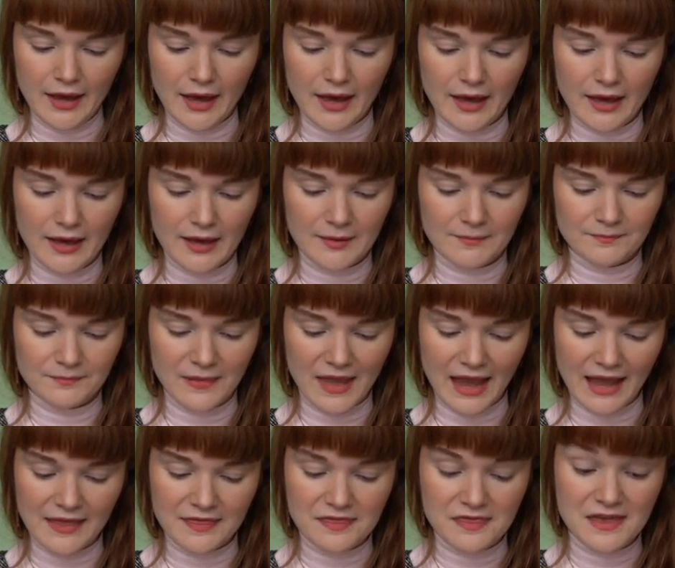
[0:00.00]

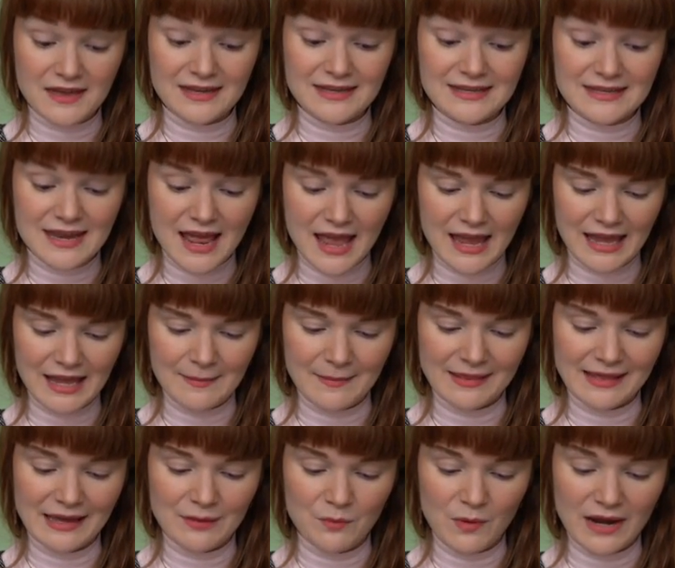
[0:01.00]
And the name,
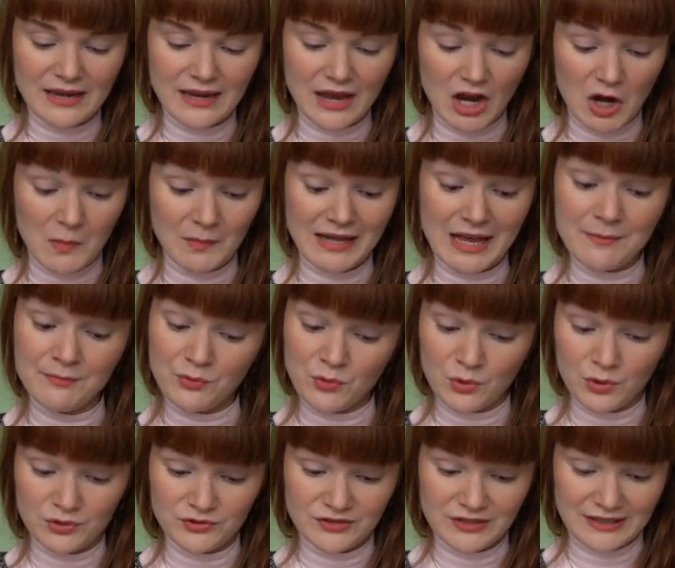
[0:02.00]
and I went home and I
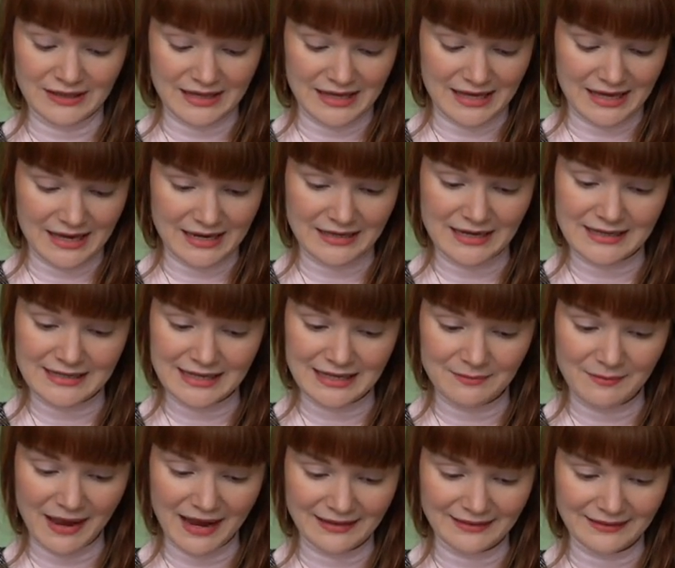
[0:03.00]
bought the
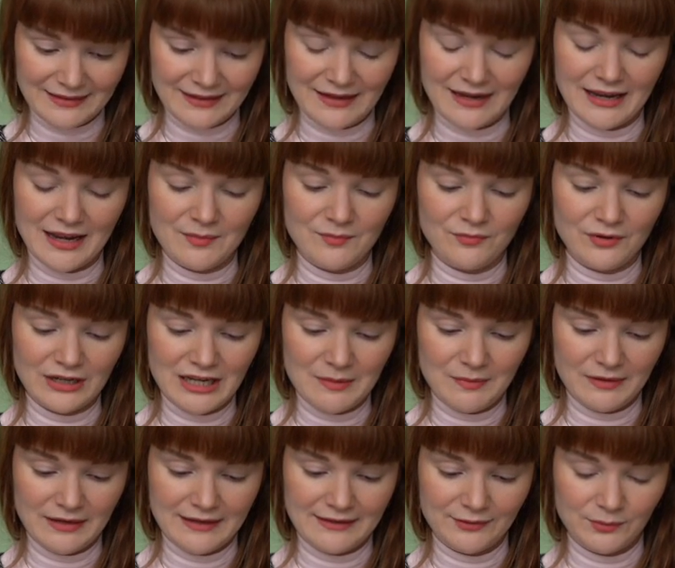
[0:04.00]
knitting pattern, and I'm really
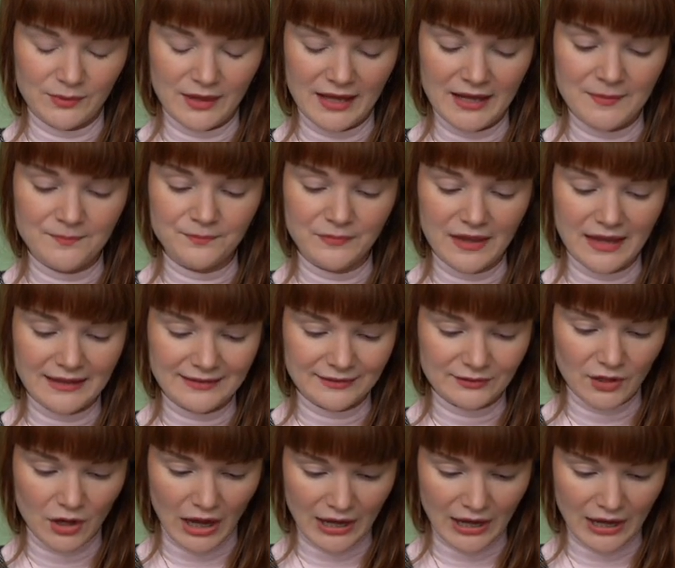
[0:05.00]
pleased with it.